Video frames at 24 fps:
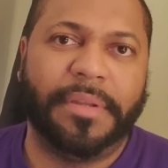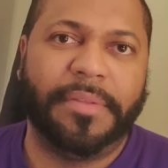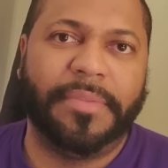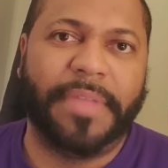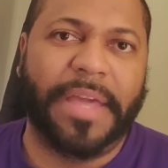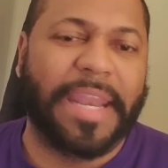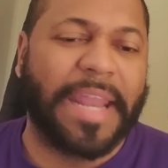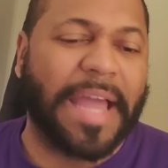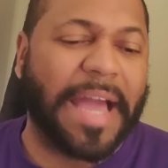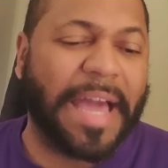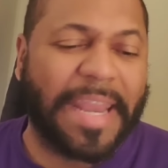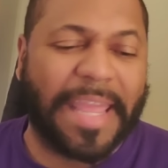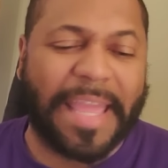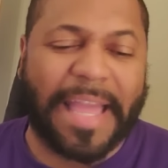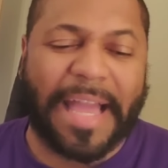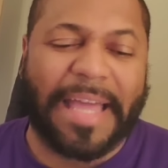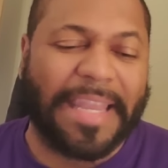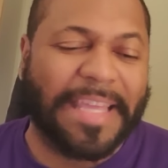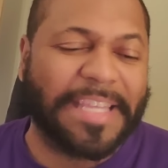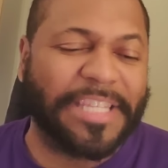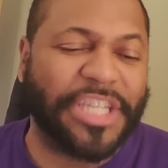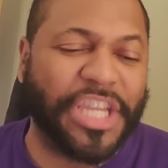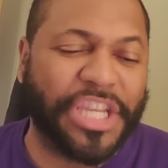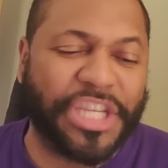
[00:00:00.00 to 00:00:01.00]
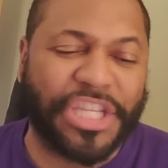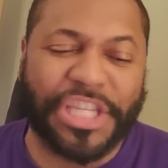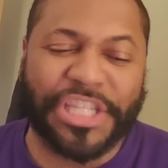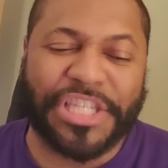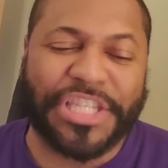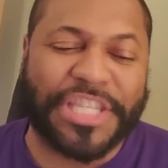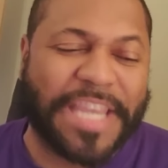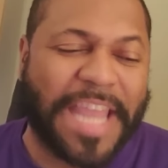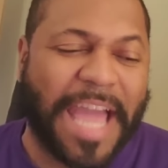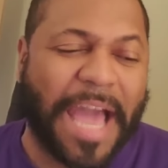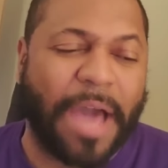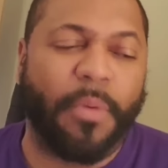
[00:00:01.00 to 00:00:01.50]
That ideology
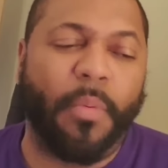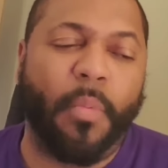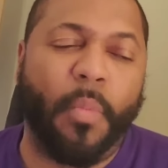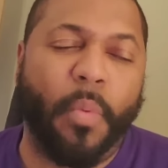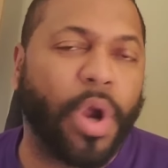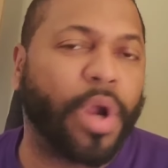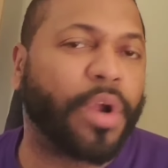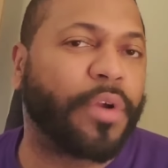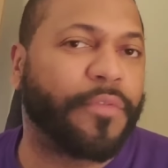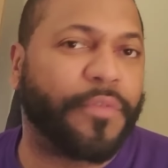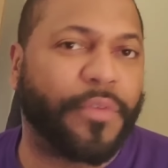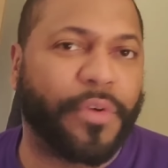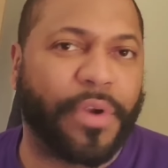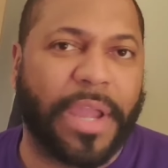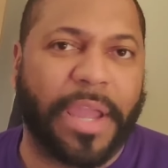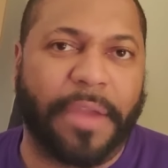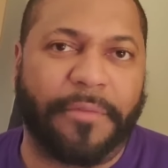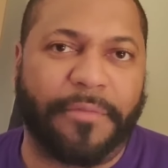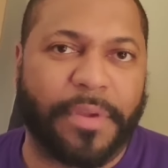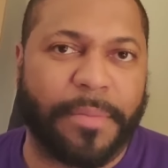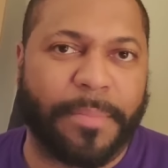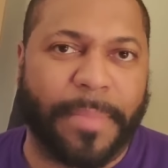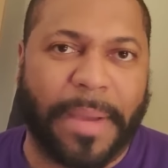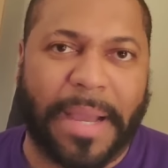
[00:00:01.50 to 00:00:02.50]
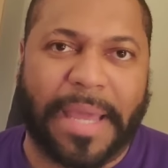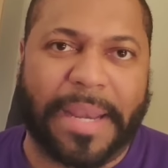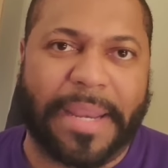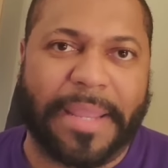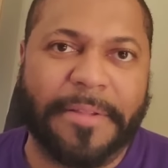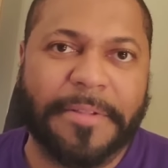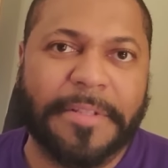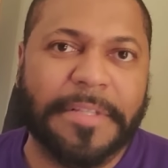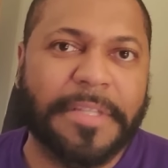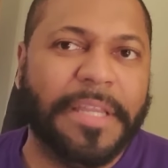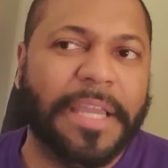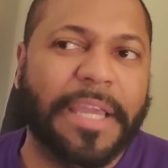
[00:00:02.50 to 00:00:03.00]
does not work for everybody,
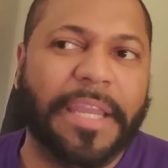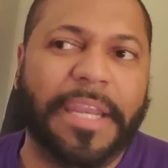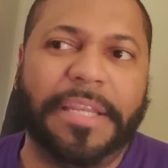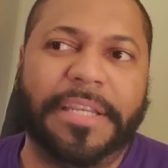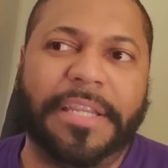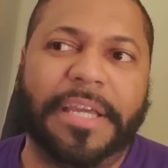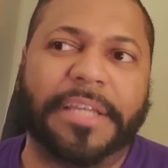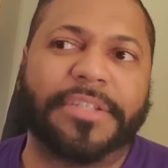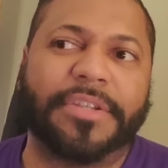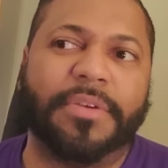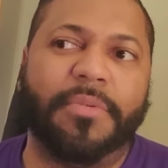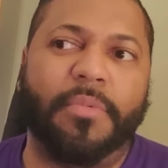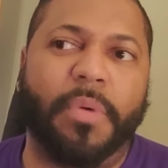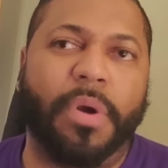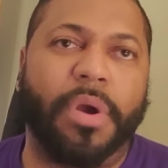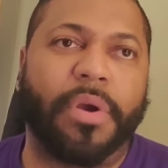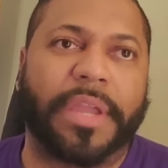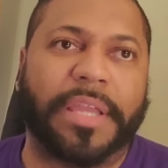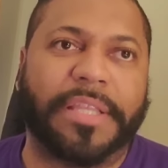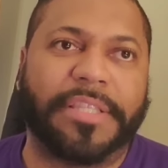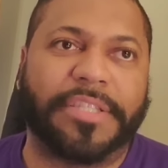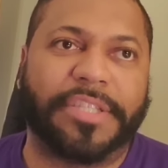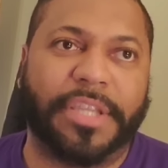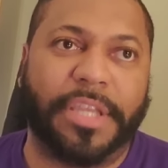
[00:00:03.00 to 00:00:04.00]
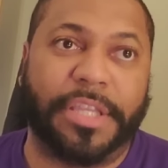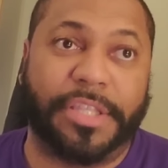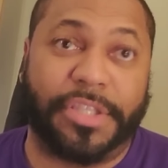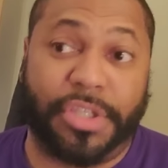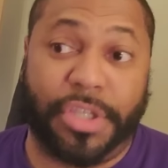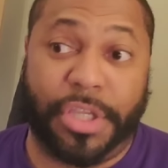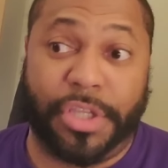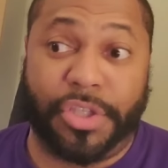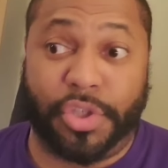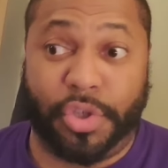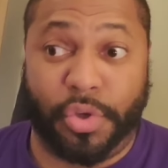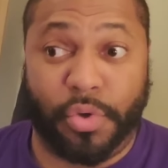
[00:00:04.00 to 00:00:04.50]
and it doesn't work.
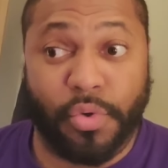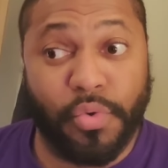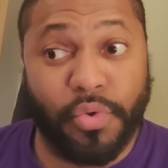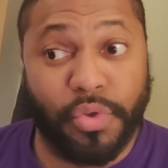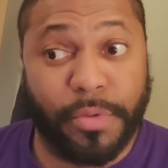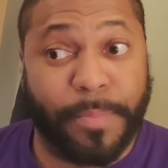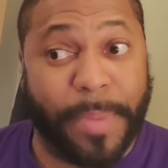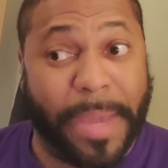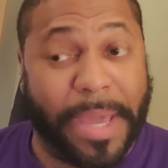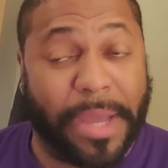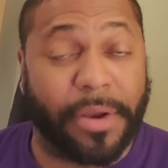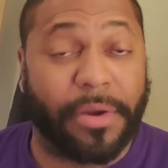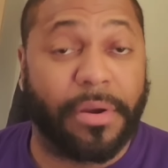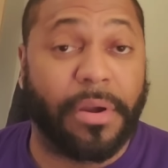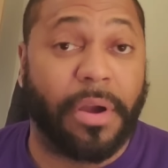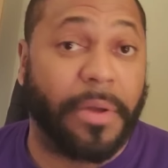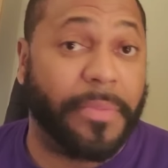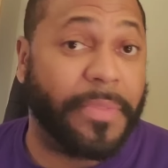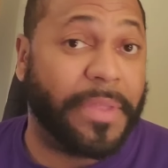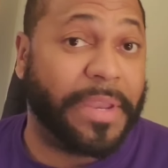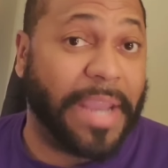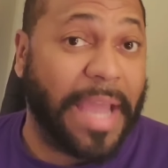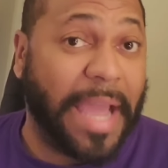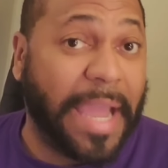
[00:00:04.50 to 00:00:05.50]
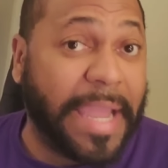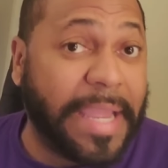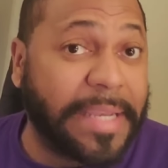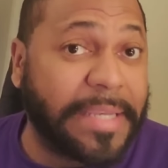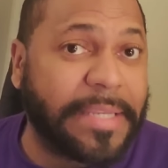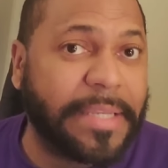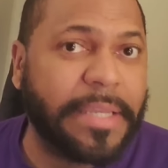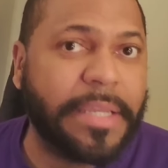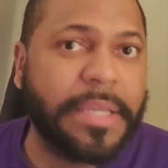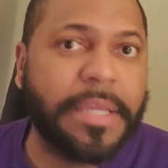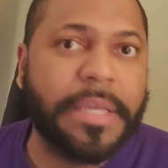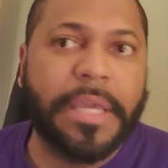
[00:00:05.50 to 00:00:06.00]
It's who's better on the
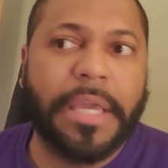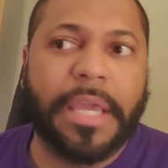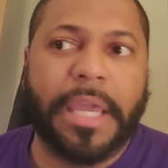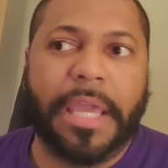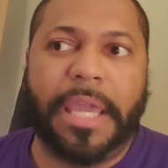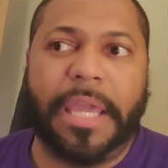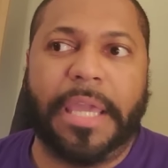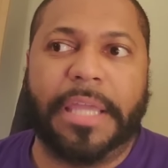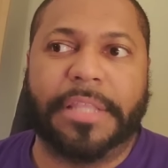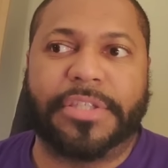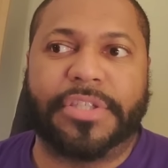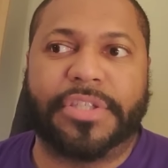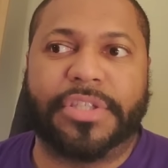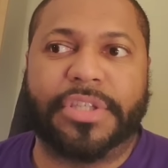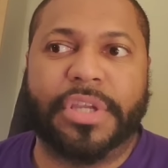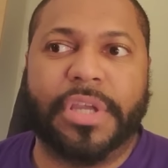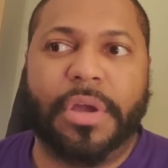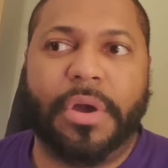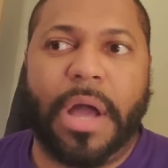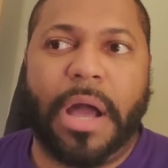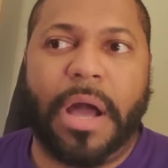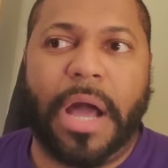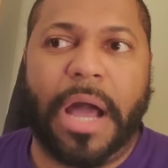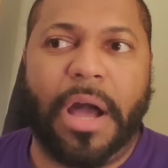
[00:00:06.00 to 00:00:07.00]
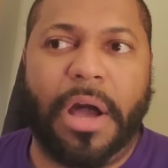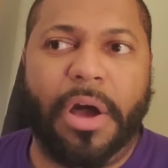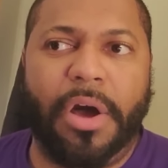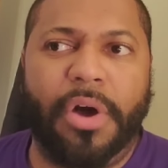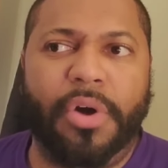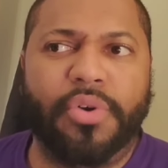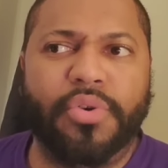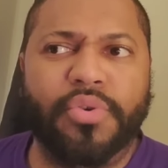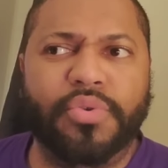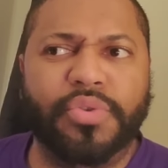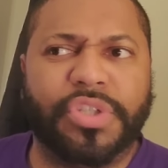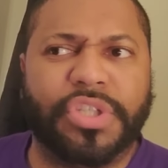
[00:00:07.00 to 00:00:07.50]
night. It's how
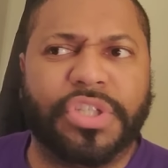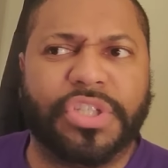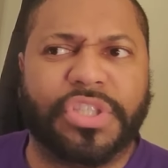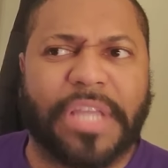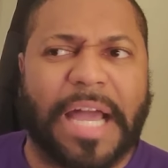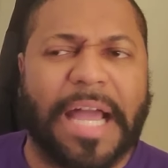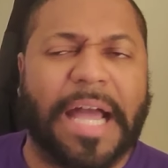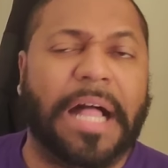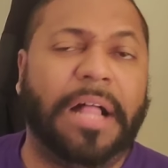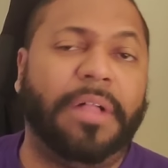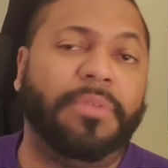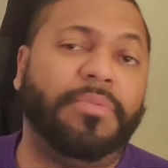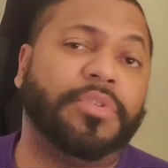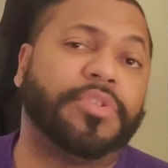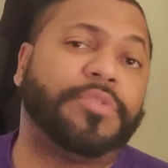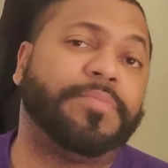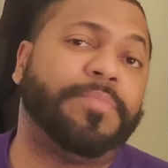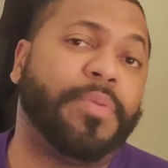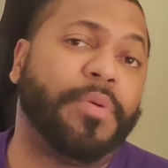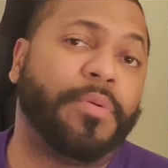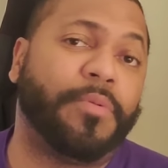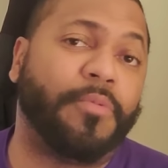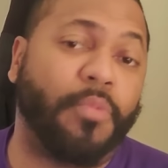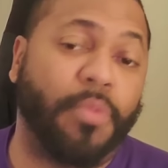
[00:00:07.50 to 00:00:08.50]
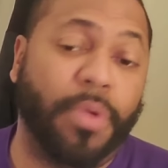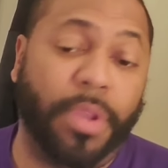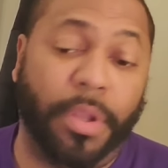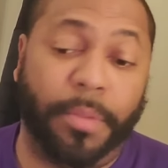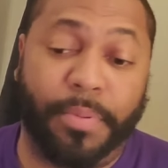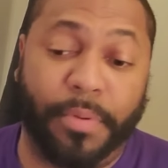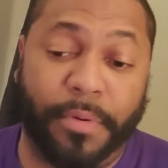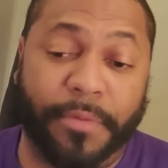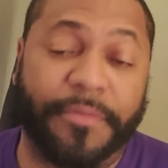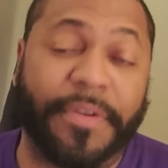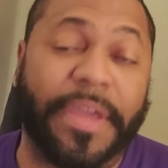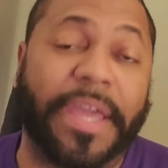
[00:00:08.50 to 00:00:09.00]
whose style will
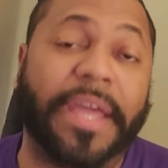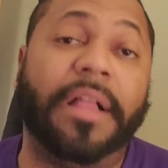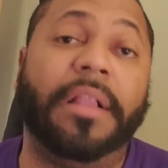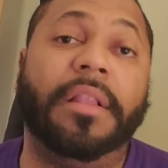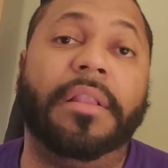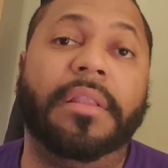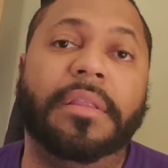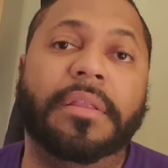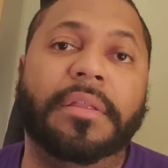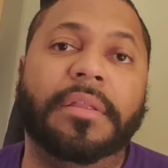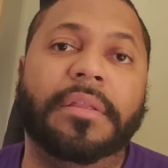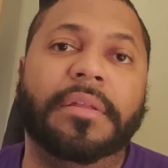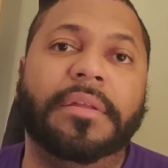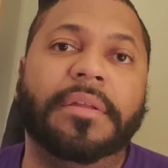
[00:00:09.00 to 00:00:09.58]
prevail.